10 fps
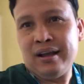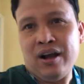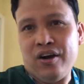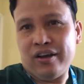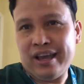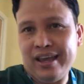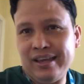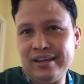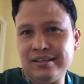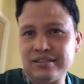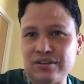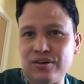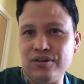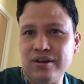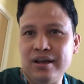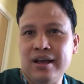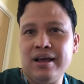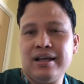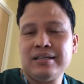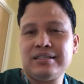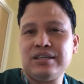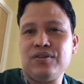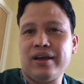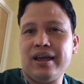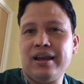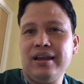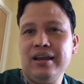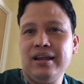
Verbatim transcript: okay so see you again